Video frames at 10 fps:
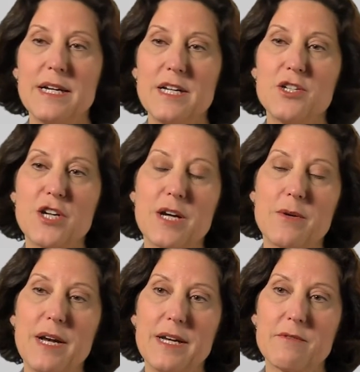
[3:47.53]
in
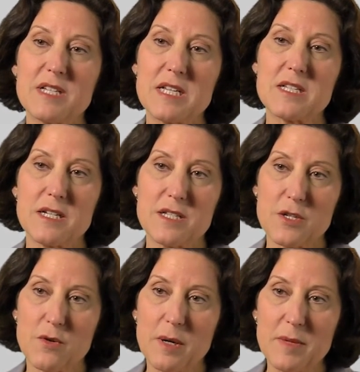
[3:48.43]
generating resistance
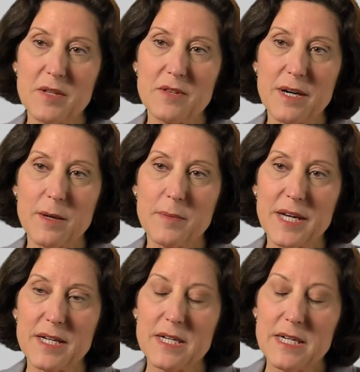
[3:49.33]
to hormone therapy.